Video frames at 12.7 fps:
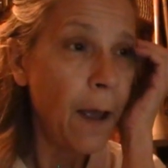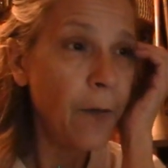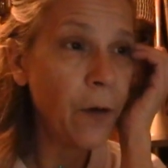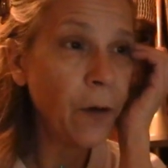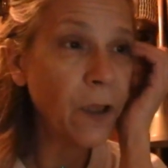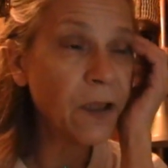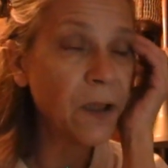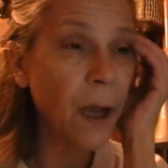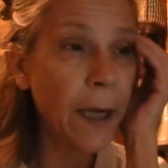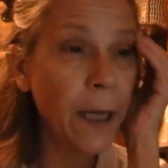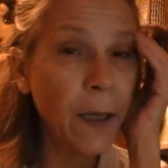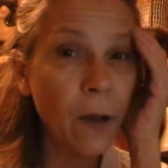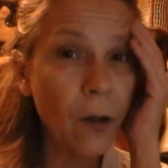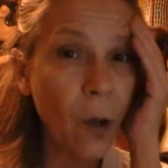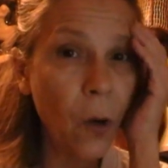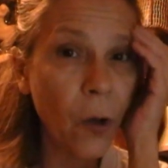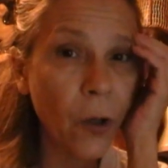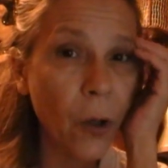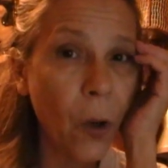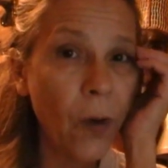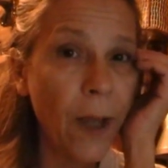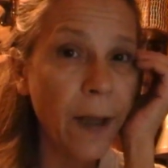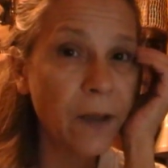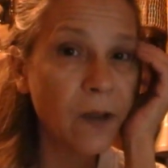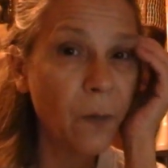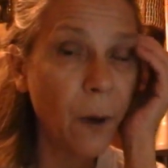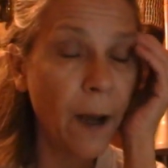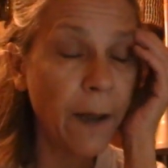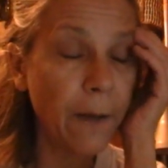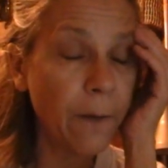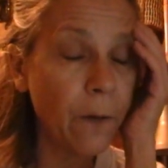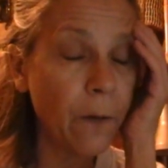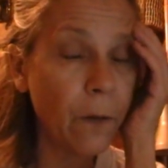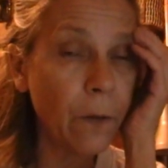and they're assigning the lower codecs to my